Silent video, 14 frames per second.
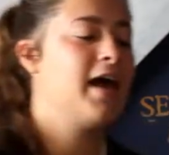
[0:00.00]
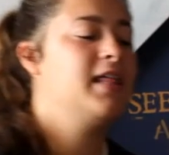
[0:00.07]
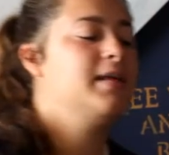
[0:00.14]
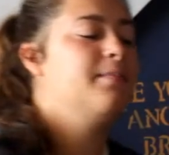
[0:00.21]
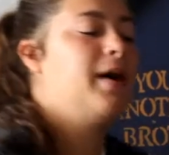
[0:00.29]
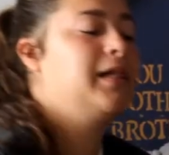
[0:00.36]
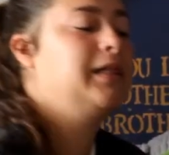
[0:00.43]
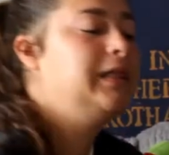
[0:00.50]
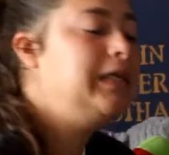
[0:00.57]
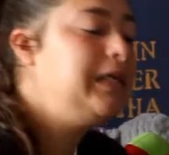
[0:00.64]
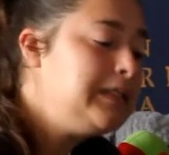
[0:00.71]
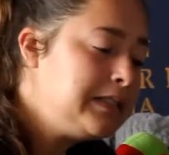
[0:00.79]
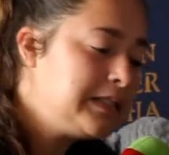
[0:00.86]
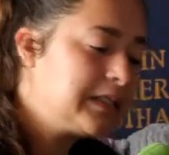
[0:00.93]
And then my
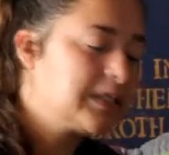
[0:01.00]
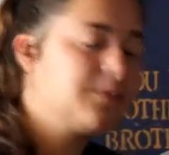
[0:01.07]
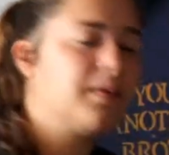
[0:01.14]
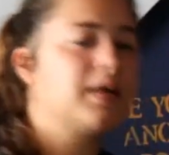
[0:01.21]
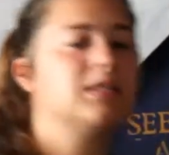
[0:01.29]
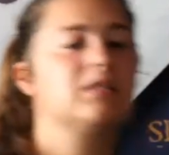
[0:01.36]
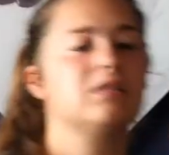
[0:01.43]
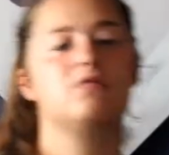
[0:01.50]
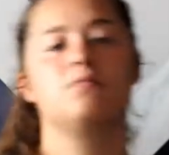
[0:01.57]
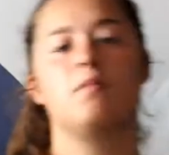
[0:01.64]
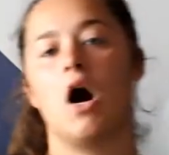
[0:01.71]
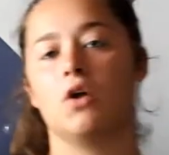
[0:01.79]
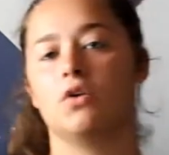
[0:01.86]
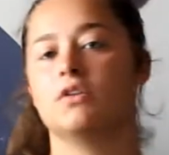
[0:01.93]
least expensive
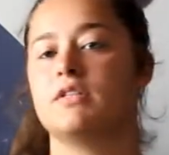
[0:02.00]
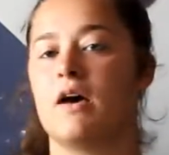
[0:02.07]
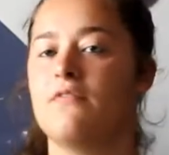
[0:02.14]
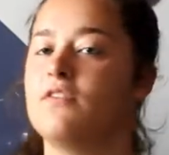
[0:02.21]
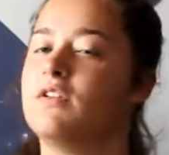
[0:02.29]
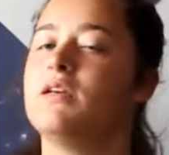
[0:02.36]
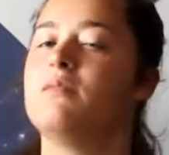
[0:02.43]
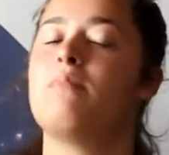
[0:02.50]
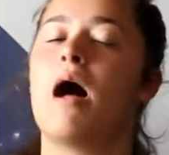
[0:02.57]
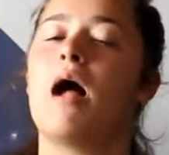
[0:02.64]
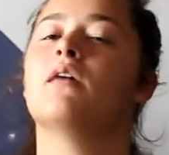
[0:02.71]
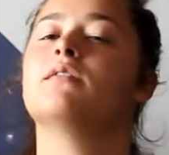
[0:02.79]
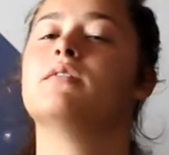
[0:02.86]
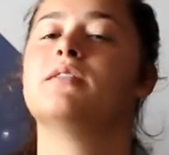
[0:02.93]
model definitely
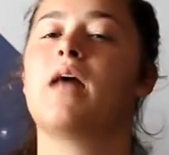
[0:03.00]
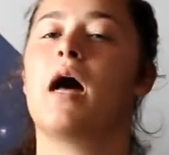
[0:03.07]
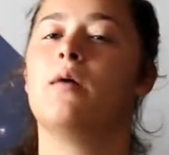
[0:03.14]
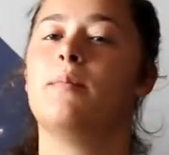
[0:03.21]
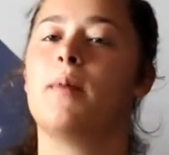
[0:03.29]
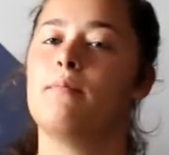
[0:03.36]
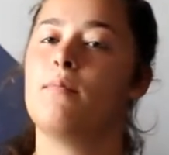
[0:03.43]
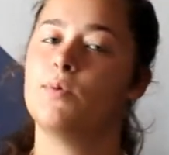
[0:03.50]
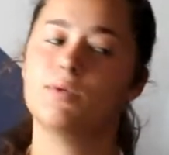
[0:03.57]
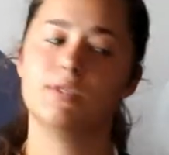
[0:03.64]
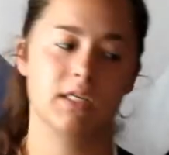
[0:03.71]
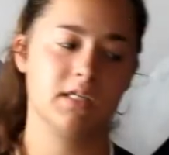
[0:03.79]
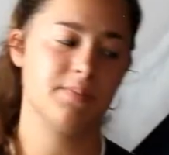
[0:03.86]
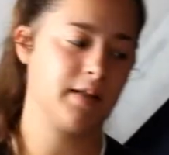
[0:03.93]
balances out my
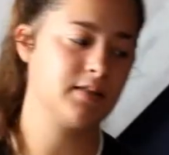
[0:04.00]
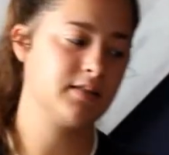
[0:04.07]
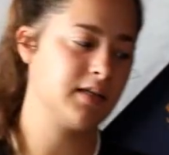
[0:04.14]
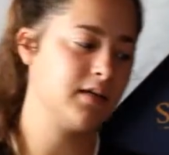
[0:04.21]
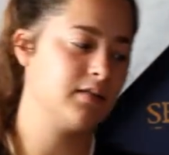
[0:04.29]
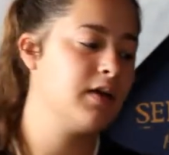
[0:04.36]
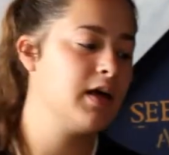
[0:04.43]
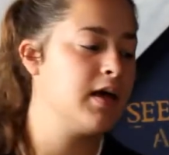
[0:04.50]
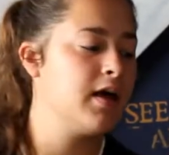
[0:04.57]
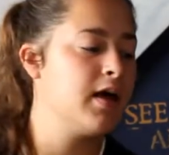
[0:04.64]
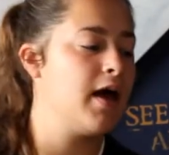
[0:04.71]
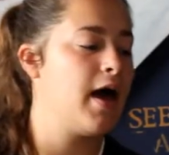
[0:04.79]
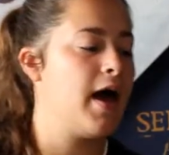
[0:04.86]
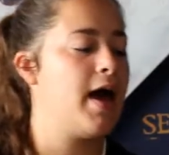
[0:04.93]
most expensive,
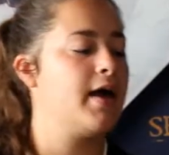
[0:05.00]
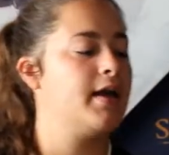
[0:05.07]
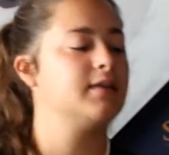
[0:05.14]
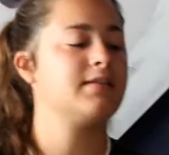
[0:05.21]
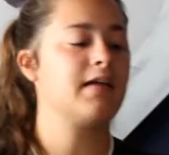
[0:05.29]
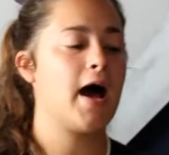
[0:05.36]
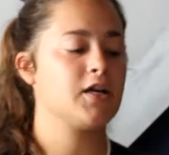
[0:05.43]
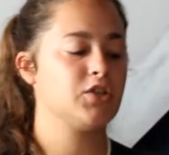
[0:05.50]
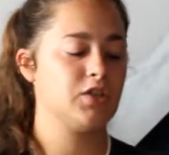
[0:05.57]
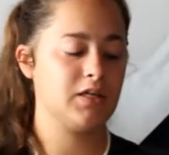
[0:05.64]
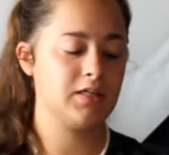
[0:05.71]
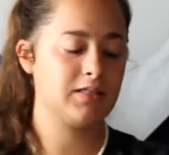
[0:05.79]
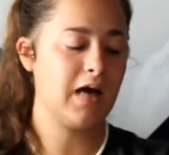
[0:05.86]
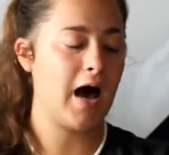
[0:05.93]
and it's
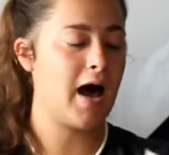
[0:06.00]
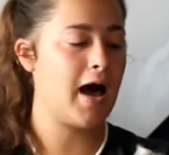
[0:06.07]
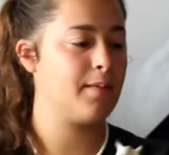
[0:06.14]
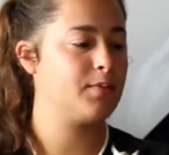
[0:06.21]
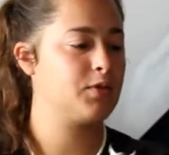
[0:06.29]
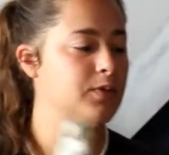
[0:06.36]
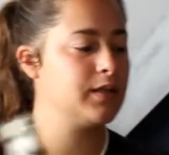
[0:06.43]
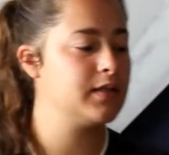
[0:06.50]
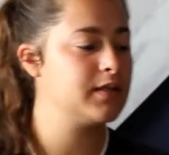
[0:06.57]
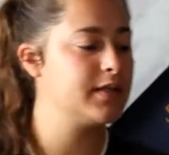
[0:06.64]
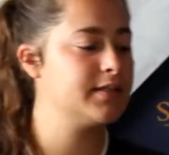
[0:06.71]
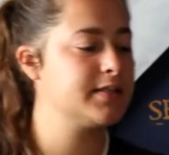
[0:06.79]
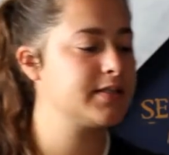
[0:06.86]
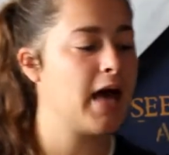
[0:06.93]
actually a tie between
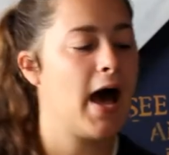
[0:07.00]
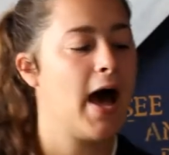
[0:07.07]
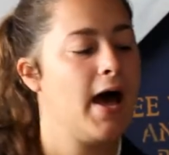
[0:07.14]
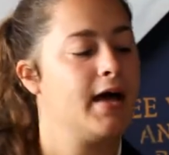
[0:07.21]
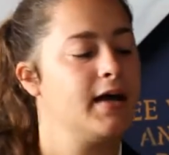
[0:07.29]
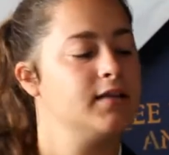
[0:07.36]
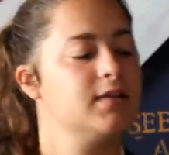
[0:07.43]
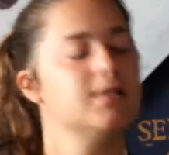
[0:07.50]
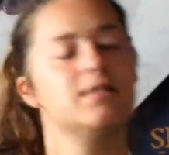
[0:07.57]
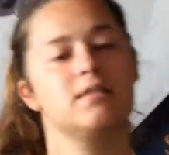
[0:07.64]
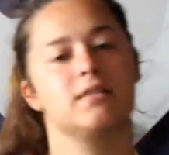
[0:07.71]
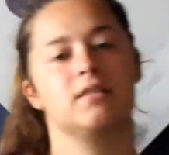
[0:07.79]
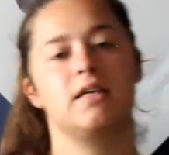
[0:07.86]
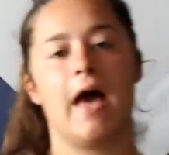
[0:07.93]
this guy and
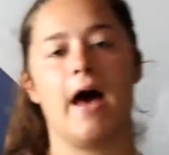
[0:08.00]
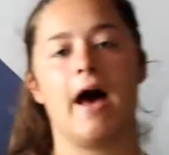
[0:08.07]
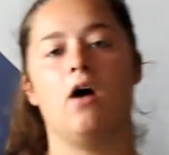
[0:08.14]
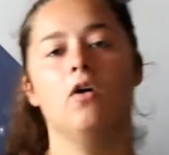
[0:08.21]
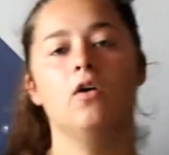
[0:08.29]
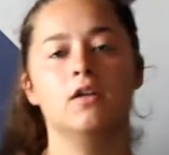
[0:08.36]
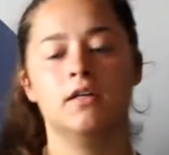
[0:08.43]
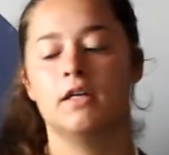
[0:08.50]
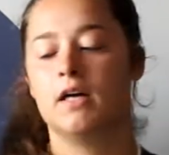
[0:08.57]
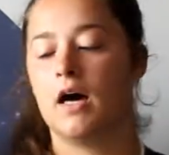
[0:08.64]
this gal.